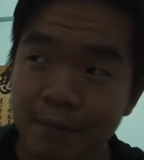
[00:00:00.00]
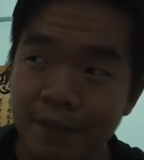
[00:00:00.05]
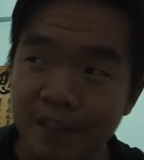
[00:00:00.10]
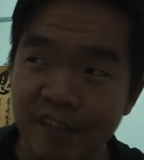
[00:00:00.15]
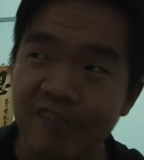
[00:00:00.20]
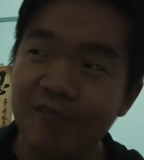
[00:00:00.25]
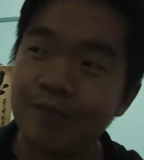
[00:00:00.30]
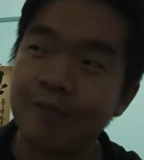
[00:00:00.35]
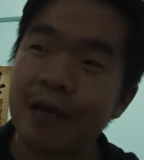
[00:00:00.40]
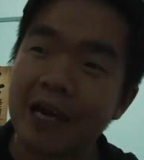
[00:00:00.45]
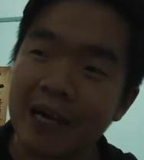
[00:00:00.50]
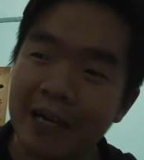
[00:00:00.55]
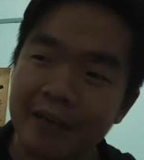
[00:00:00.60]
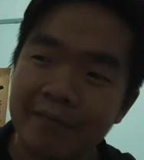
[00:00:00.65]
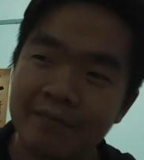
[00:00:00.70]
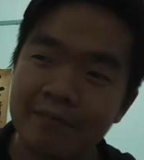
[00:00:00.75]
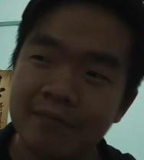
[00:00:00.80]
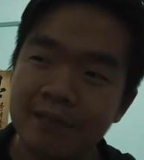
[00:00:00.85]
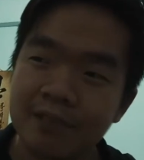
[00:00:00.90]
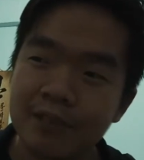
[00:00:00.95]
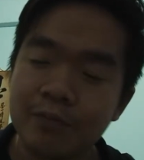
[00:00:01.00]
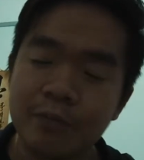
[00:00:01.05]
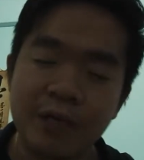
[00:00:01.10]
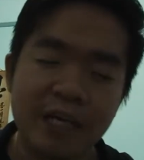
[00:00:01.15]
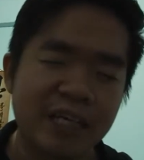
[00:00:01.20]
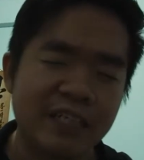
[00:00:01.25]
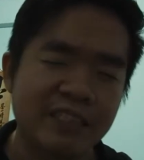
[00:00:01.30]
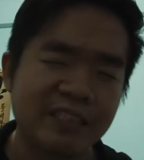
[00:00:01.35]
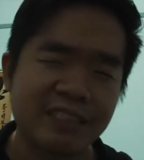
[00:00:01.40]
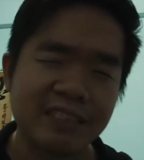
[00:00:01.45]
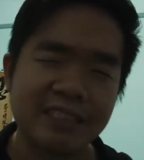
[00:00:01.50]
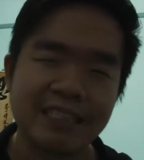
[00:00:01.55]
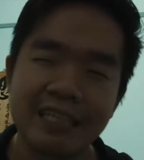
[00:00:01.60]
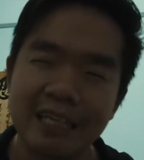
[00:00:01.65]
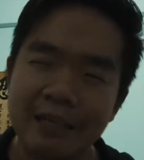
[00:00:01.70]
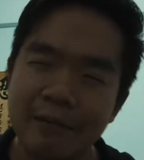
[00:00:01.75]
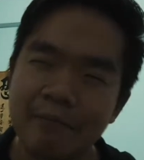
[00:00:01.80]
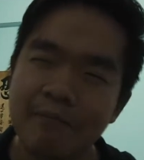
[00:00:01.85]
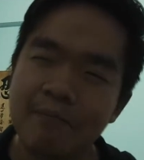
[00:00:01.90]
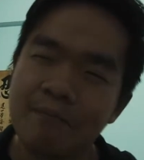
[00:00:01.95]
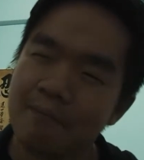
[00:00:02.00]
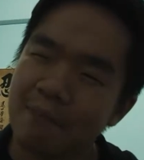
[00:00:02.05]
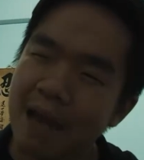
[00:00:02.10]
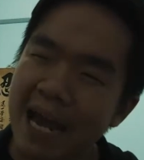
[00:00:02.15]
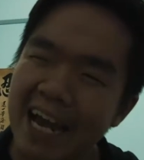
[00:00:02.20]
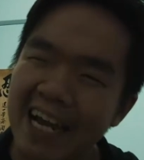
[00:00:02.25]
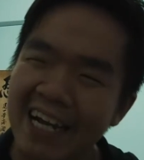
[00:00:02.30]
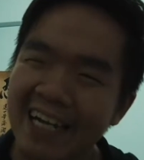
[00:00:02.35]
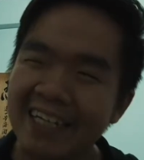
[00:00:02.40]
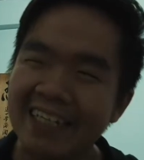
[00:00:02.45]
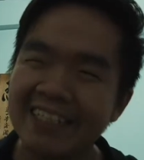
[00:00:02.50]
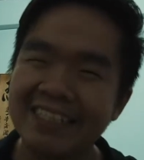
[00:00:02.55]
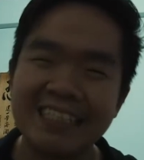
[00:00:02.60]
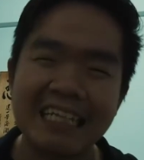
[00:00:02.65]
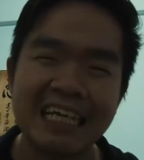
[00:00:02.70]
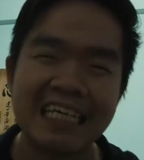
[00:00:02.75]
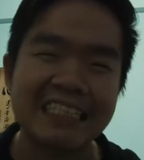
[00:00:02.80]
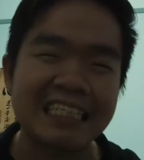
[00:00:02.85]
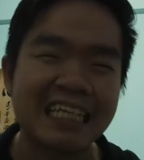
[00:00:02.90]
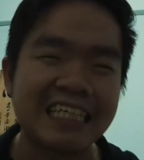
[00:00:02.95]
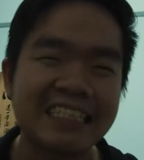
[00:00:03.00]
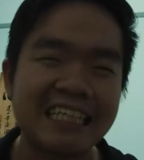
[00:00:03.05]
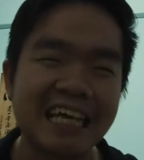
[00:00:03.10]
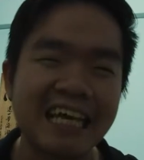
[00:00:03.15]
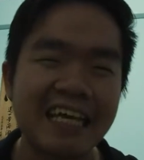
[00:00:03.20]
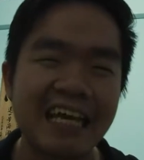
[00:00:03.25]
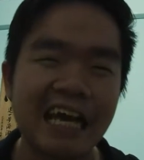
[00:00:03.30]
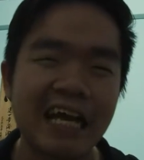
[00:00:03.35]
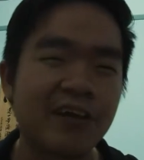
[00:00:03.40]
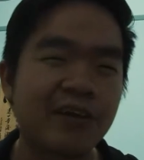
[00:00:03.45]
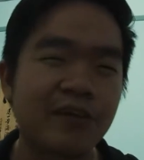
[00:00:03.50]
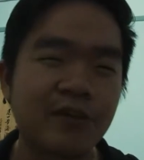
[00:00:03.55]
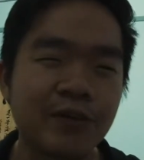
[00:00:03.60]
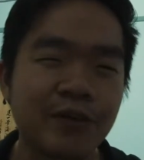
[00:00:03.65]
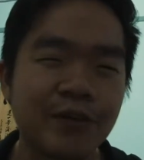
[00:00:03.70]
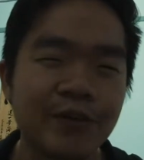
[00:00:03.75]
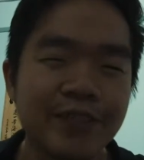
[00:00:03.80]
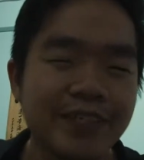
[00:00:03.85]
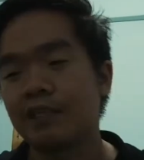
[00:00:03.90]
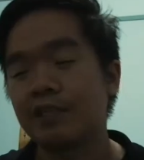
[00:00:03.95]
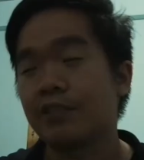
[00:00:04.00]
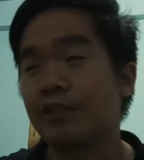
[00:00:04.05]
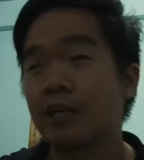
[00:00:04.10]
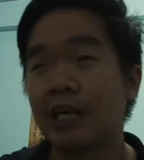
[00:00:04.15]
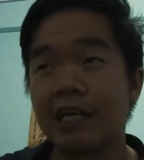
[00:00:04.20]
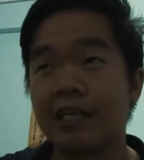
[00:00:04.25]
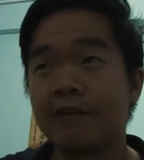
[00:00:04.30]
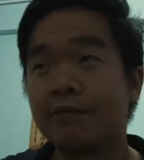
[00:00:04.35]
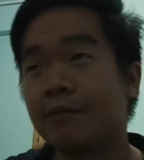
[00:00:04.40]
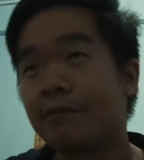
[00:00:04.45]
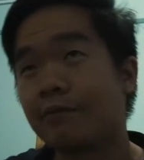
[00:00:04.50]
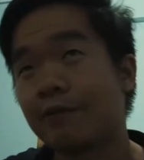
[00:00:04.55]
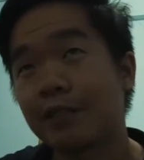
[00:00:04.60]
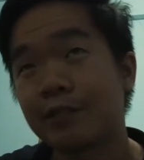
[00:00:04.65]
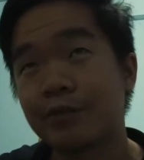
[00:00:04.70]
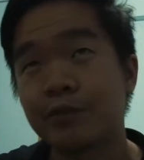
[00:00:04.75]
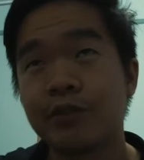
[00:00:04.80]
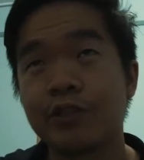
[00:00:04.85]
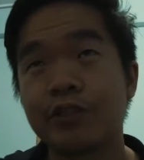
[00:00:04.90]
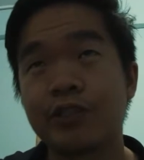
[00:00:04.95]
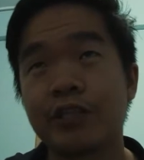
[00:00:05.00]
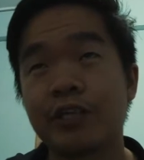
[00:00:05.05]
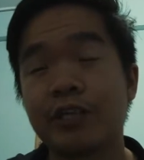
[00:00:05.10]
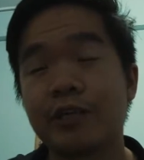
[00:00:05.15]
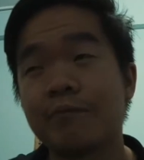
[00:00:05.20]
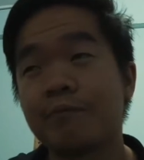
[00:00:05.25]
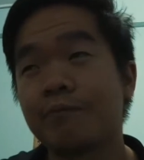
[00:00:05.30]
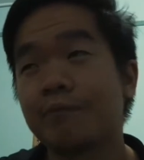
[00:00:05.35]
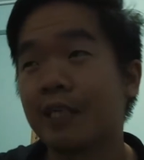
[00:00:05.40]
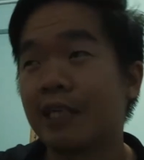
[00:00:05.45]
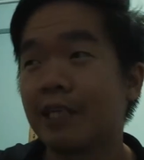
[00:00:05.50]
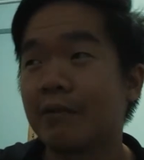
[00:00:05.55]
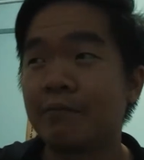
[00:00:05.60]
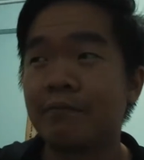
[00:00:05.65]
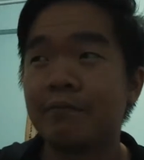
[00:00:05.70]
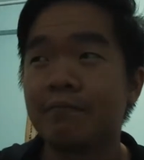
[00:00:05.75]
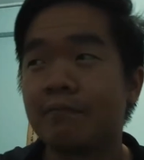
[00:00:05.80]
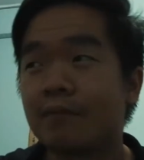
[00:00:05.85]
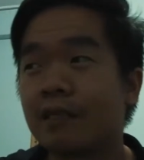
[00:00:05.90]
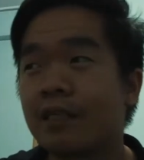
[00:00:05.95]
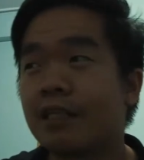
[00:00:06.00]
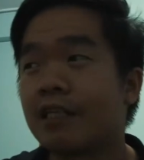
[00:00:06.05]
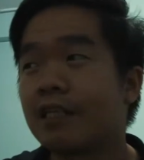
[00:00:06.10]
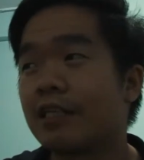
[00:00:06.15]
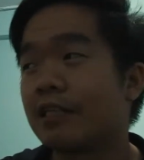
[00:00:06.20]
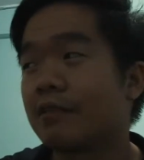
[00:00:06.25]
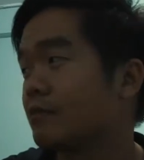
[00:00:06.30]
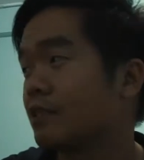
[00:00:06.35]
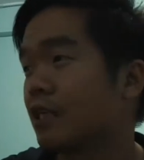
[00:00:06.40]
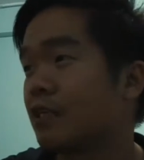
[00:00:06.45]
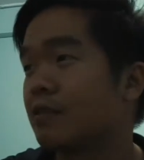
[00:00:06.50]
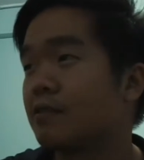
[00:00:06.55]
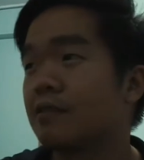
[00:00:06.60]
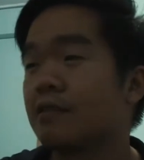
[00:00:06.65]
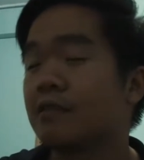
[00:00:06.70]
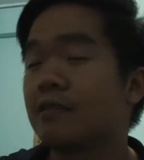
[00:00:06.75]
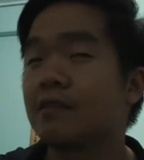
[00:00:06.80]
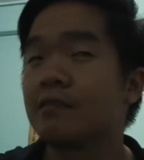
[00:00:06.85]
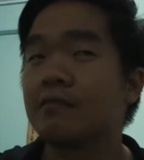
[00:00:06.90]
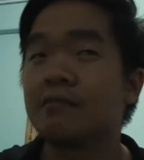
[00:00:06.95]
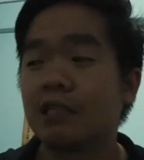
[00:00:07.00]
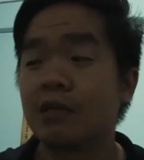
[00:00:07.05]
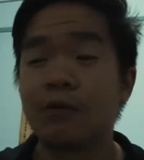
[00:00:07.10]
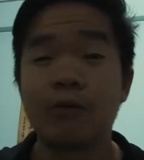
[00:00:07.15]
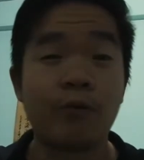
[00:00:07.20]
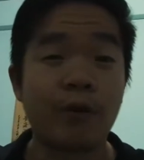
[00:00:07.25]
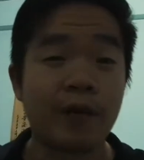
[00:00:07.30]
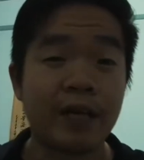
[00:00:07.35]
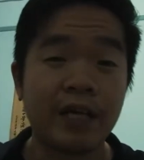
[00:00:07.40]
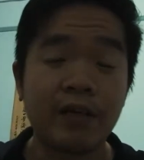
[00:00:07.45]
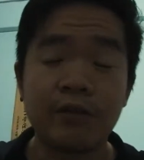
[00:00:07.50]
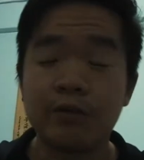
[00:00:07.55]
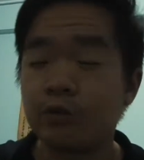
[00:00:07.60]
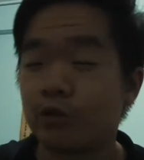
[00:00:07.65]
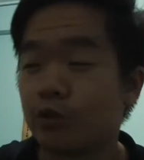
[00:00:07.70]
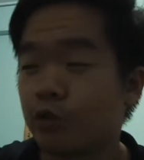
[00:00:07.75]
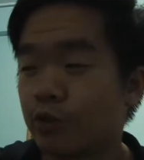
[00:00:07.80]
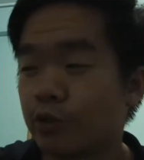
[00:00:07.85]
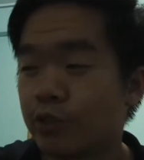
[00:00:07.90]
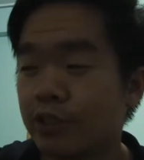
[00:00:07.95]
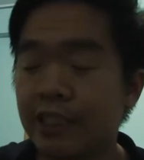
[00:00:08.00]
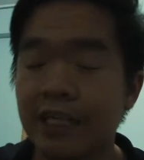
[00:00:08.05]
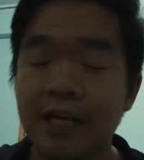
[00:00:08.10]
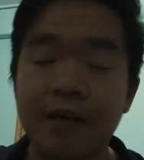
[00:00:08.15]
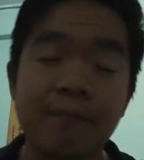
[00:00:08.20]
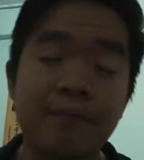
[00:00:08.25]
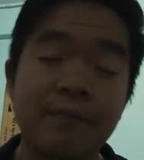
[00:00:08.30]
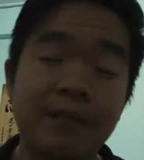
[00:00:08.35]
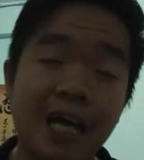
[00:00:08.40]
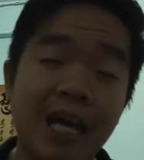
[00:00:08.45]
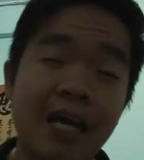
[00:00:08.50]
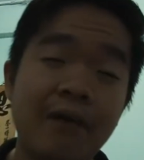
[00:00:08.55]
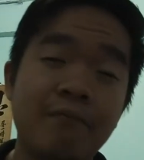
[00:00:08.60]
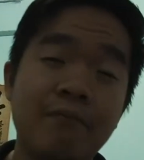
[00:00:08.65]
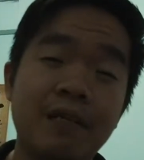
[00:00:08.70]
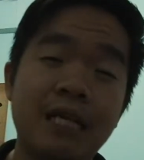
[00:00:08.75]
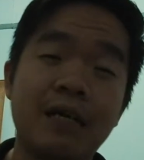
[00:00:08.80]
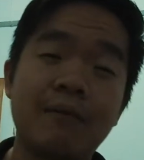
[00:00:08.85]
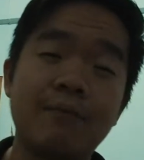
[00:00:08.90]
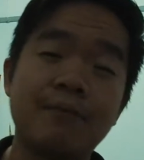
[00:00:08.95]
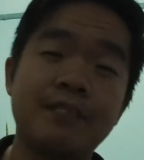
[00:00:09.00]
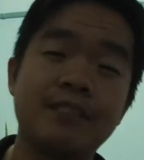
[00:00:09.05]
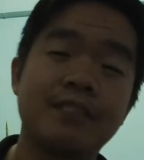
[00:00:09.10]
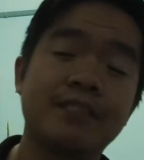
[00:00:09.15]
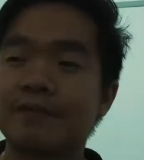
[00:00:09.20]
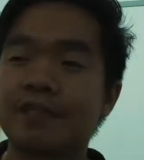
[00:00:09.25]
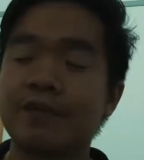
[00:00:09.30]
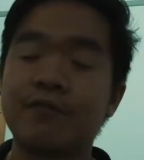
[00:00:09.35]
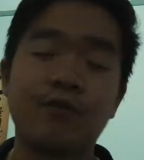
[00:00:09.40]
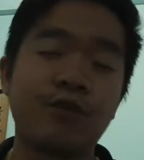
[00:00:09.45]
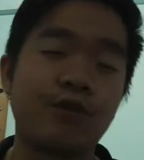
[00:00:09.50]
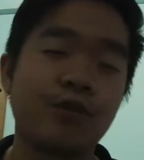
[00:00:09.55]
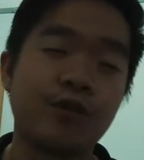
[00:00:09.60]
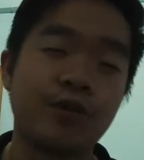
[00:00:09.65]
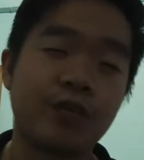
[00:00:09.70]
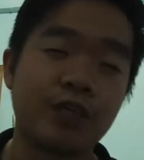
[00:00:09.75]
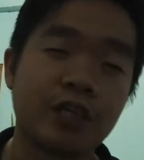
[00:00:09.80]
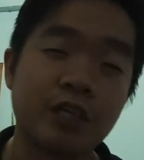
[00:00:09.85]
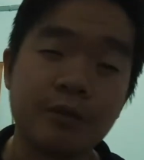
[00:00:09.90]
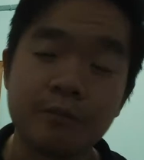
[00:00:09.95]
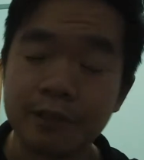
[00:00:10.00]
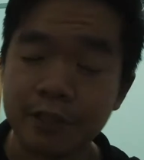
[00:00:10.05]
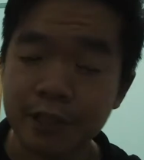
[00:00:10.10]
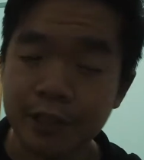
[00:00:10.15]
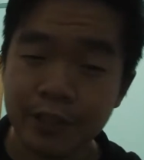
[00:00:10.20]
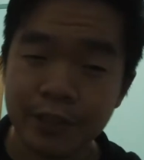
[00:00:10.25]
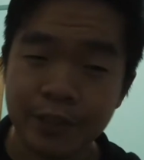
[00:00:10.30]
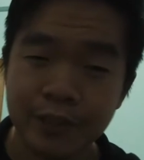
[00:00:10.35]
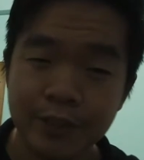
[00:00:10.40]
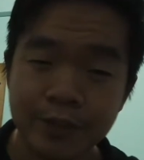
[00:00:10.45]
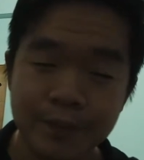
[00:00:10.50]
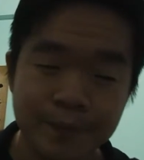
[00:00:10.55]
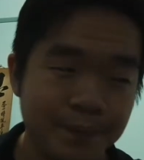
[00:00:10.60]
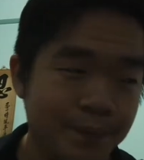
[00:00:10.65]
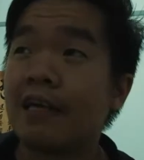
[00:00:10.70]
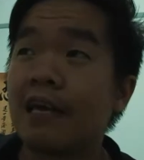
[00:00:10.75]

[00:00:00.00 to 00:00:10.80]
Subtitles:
give back to my sleep bank, as they say. I don't know. So yeah, I went to the shop, pick up my cousin. Then we went out to shoot some time lapse for the commercial.